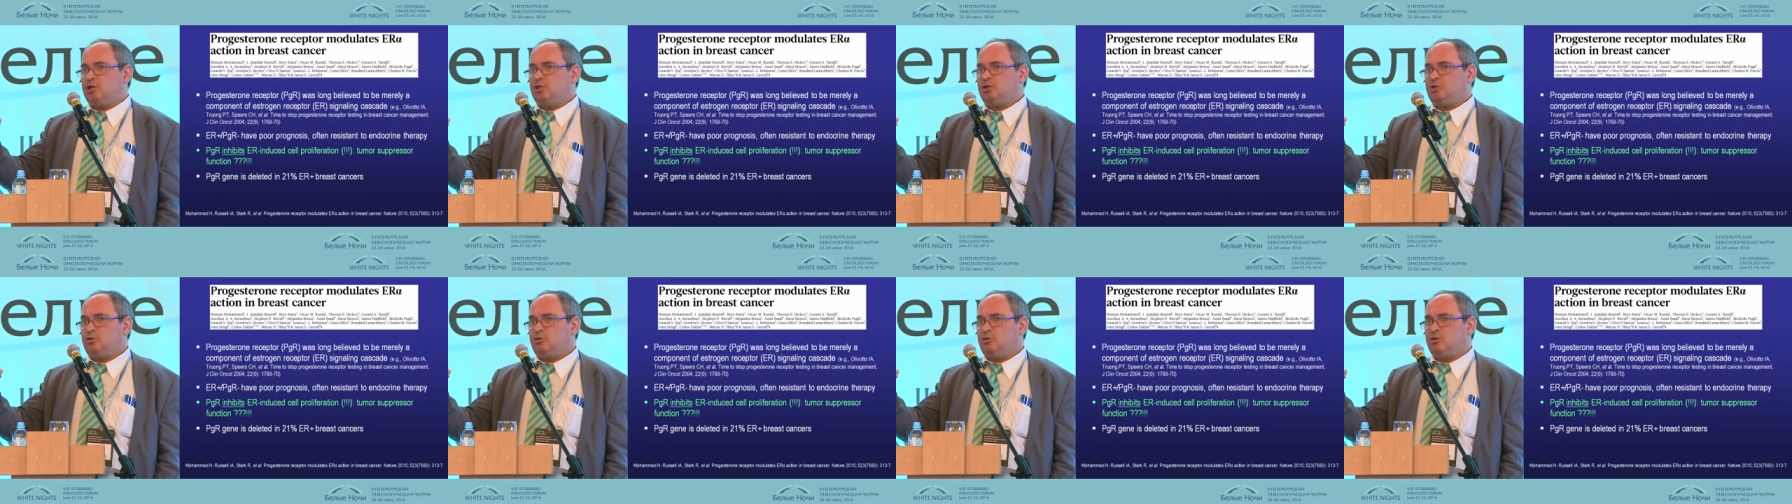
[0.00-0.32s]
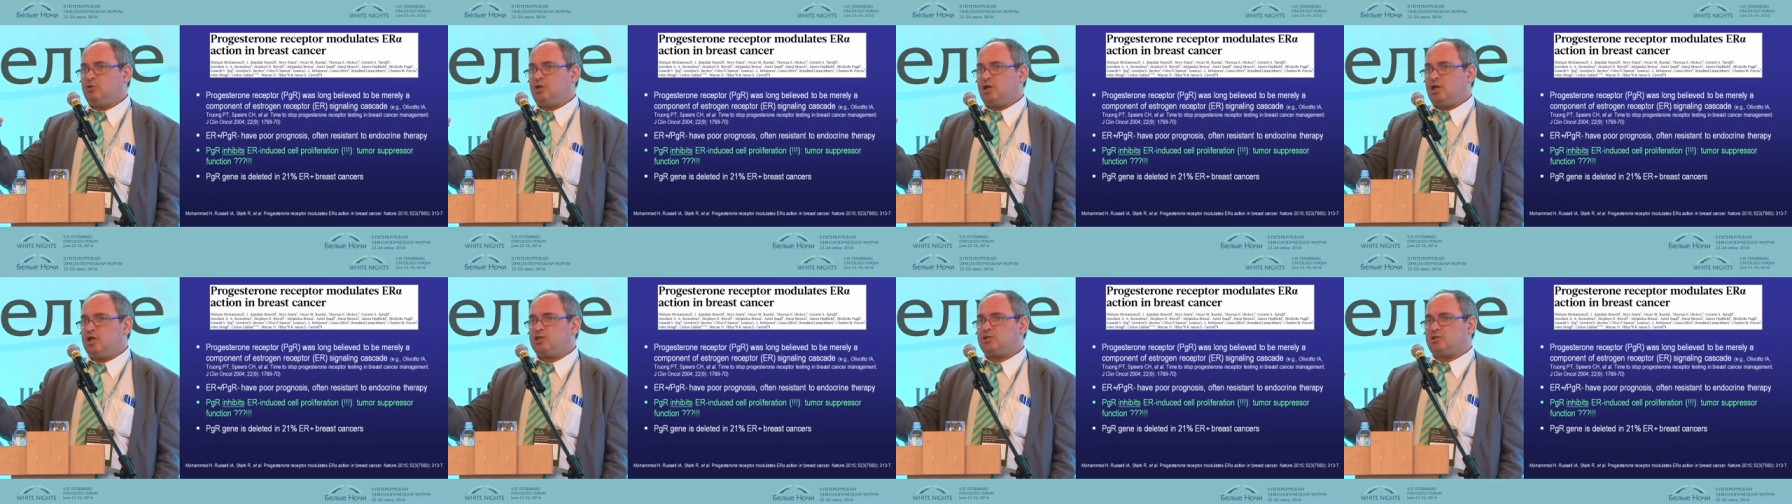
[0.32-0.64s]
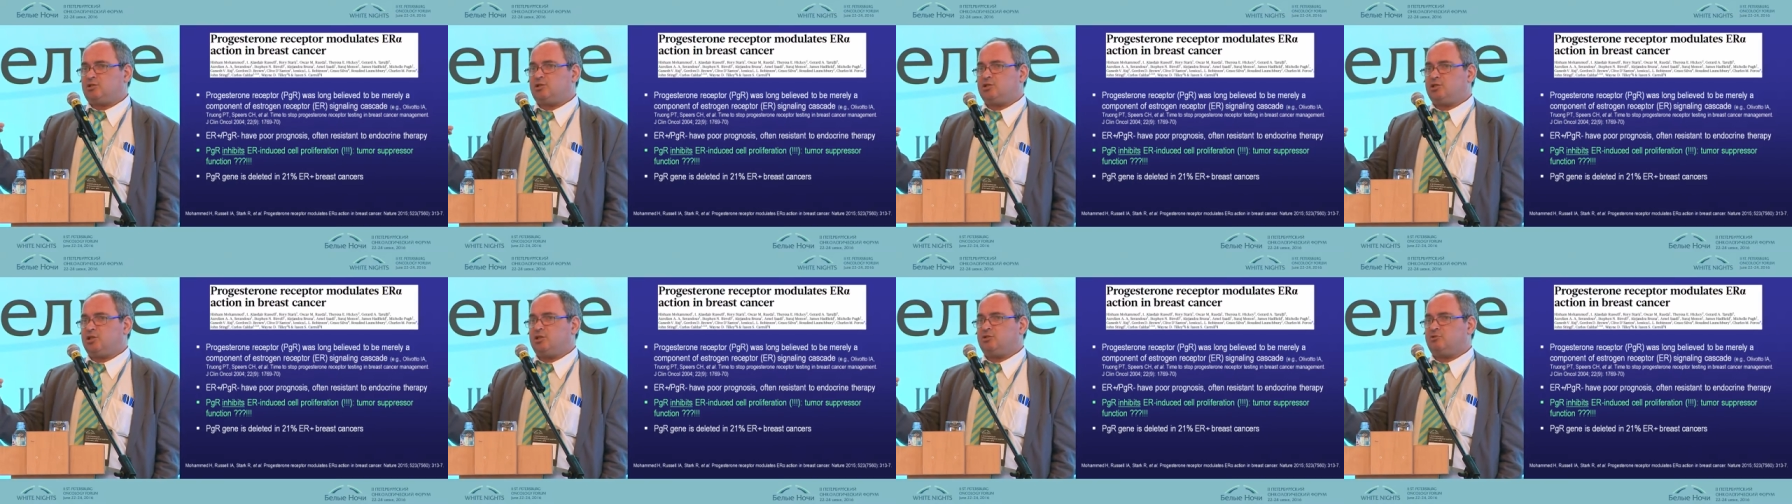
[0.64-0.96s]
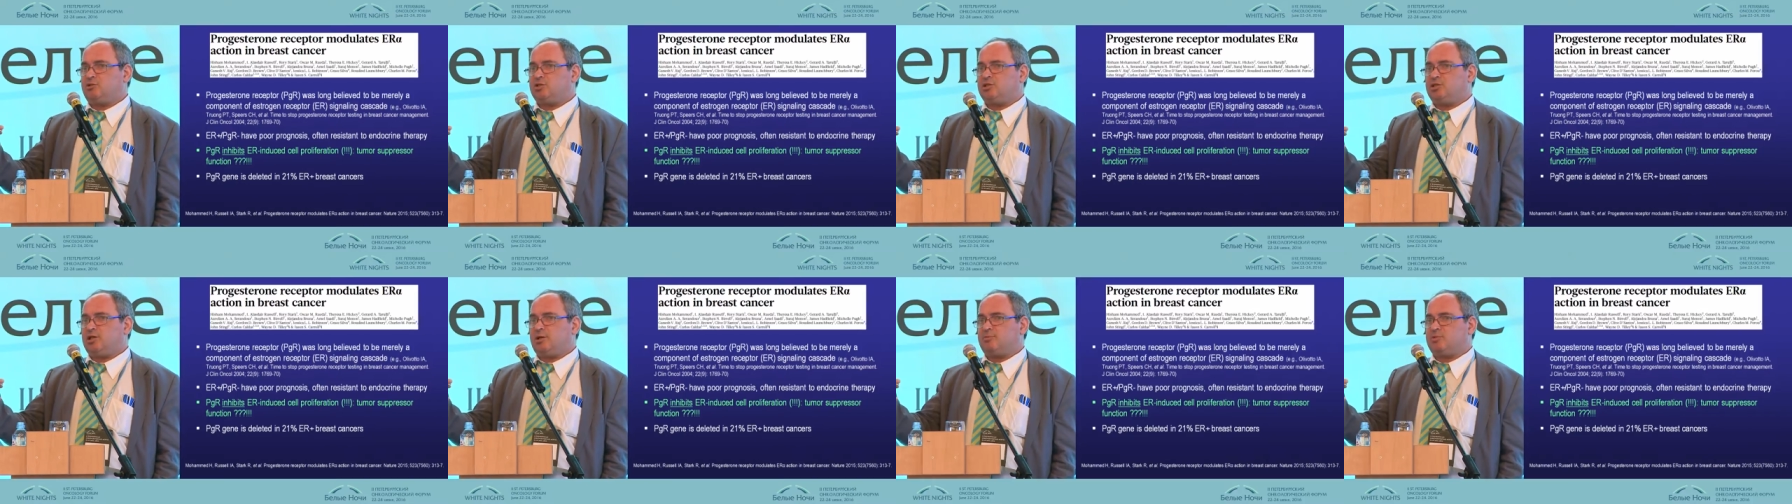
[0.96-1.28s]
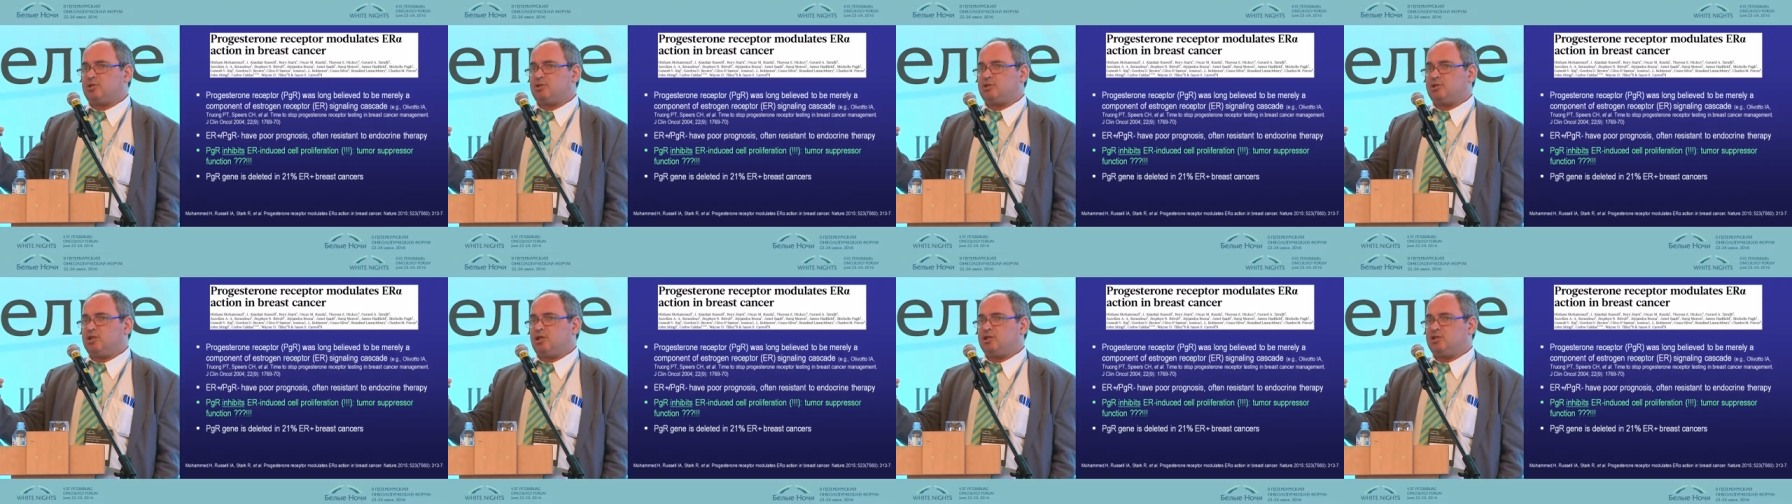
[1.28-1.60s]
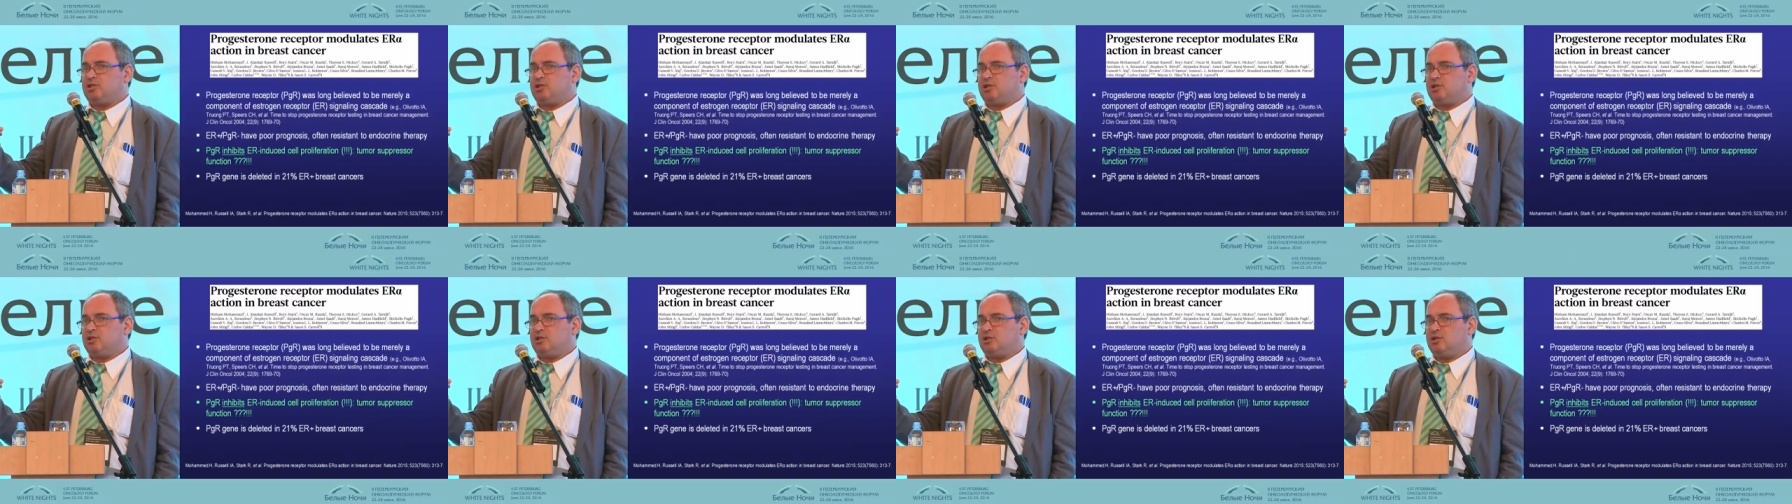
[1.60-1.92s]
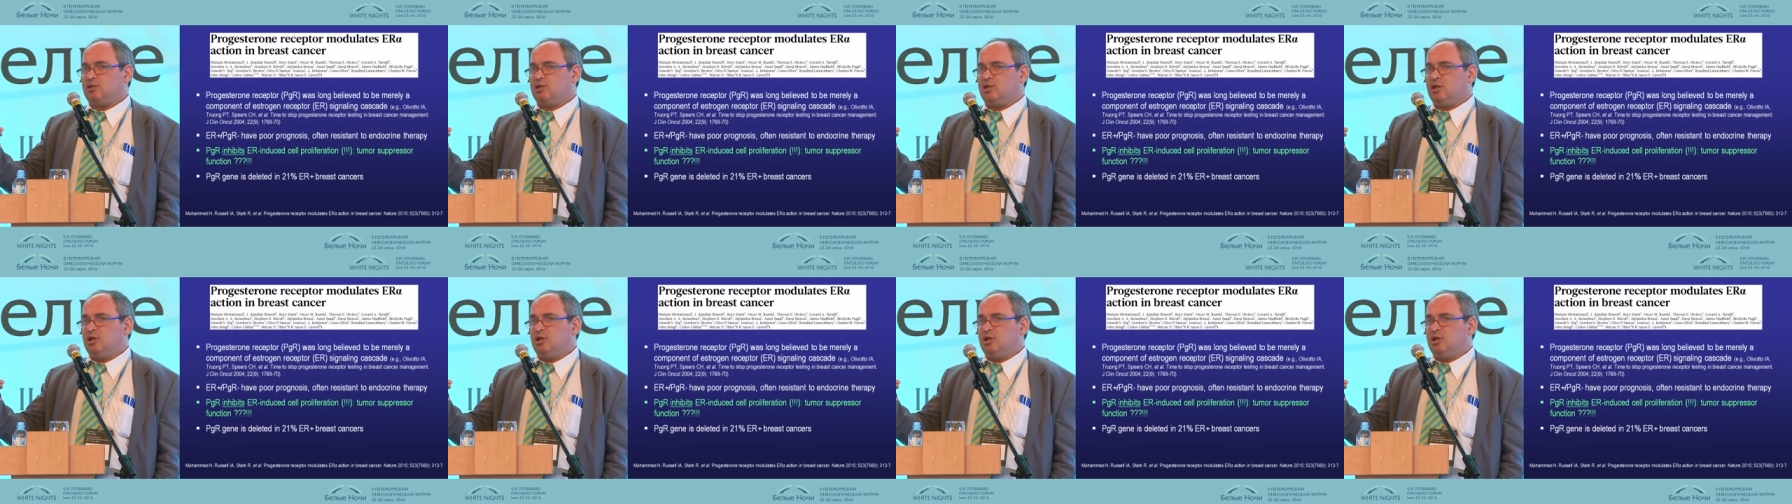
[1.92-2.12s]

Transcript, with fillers: to estrogen receptor testing.